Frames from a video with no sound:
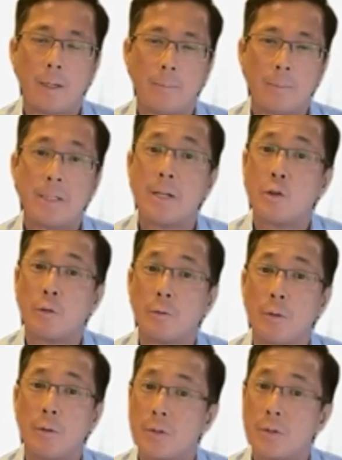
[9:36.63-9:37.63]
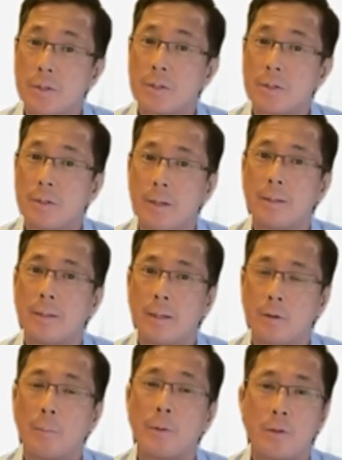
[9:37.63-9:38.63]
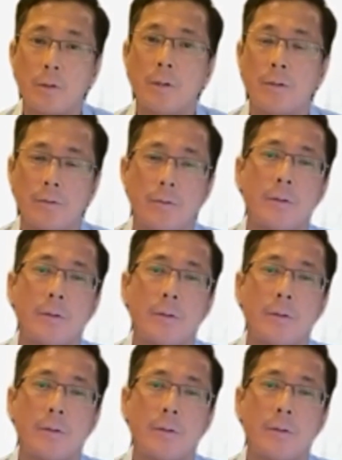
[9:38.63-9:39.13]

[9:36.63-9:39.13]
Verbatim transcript: our uh, potential users and, and, and opportunities.